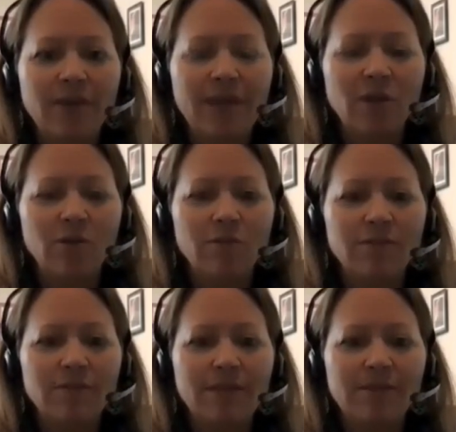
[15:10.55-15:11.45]
They don't
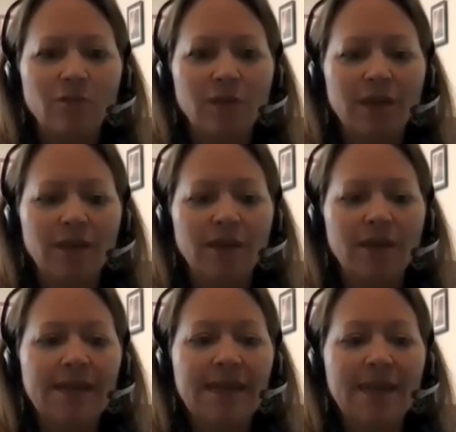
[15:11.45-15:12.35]
necessarily
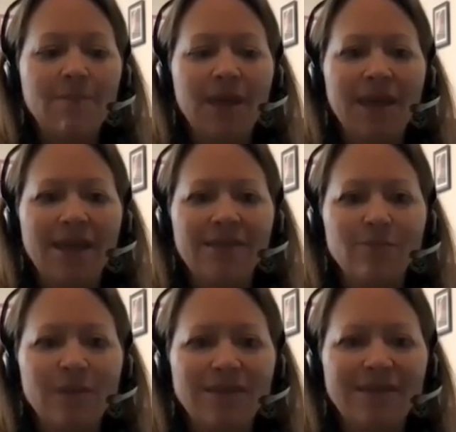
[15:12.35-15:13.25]
name it as
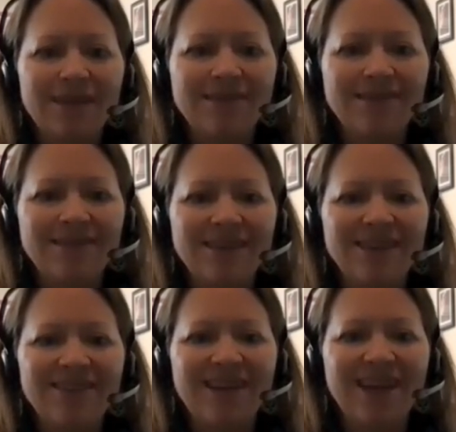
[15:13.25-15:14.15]

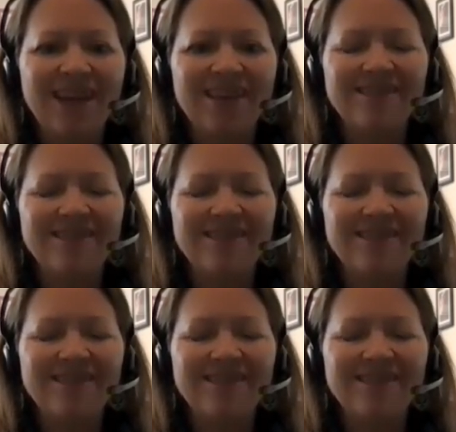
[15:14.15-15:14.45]
PTSD, right?